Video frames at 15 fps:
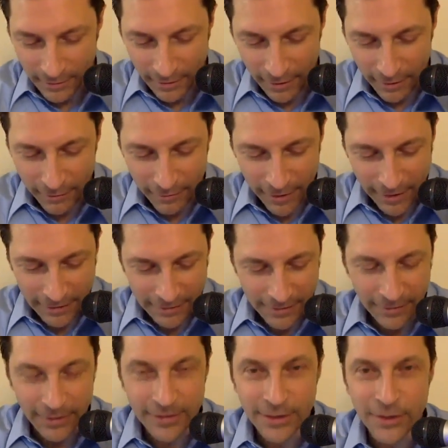All right,
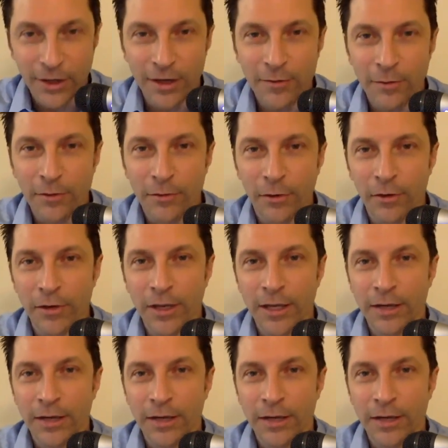let's talk recruiting.